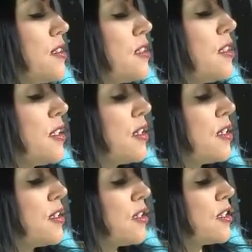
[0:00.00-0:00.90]

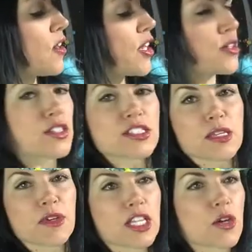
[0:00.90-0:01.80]
All right, you can see
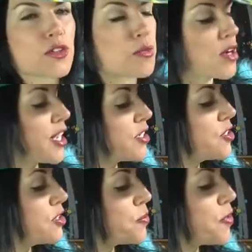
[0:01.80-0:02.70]
me load the
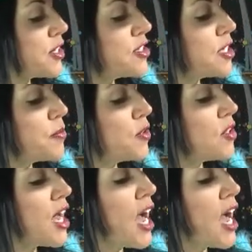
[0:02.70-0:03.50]
brush. It's pretty simple.